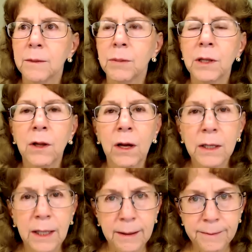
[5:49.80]

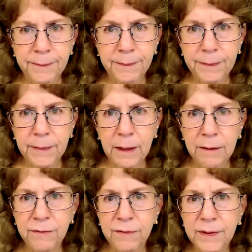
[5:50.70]
belonging,
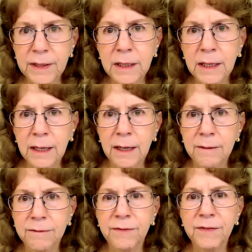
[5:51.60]
a feeling
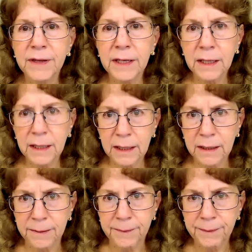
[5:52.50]
of fitting
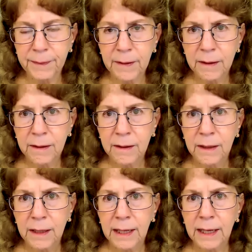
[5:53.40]
in,
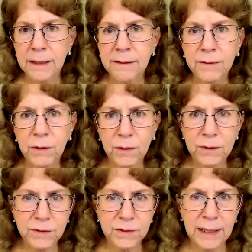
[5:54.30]
and of
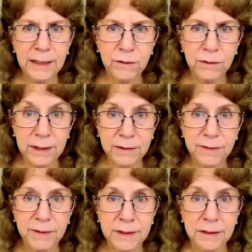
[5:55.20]
course, that
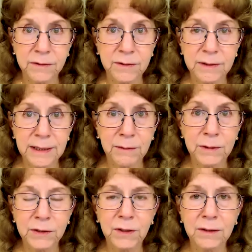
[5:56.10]
gracefulness that
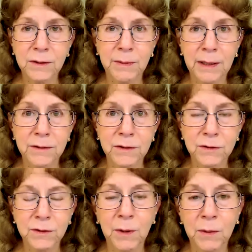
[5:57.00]
we talked about
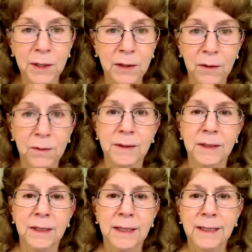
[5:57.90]
just a moment ago.
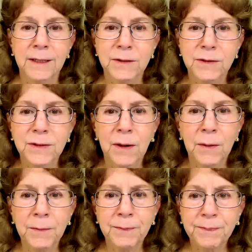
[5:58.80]

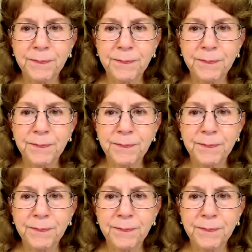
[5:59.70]
So,